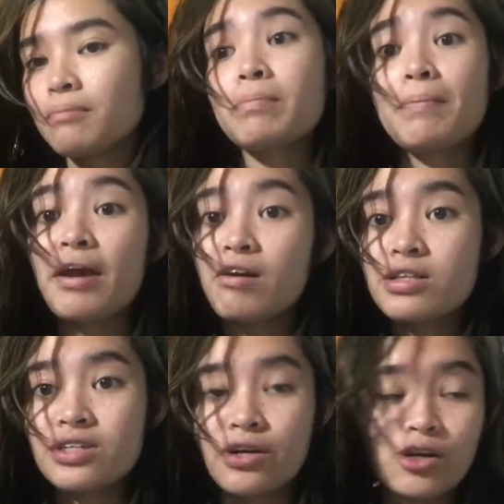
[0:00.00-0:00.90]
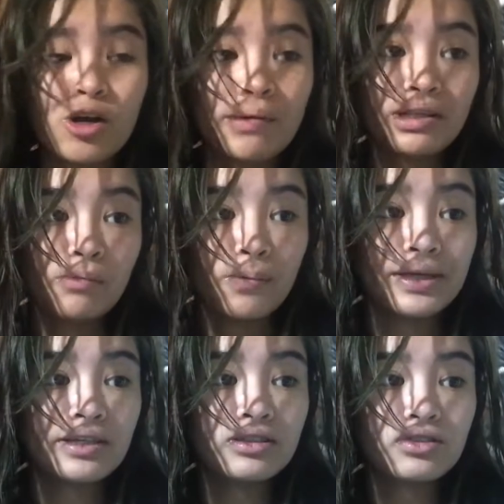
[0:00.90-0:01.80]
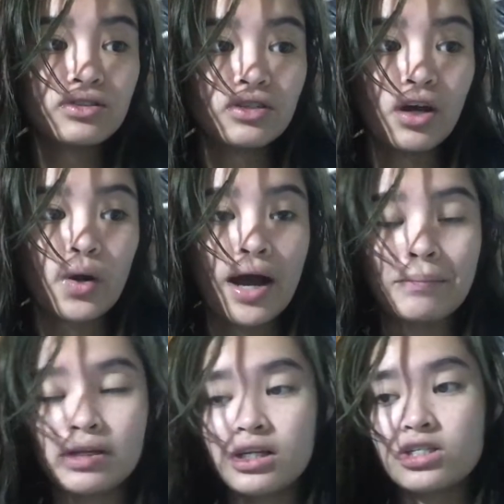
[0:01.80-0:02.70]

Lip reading: My parents aren't home at the moment, so I'm gonna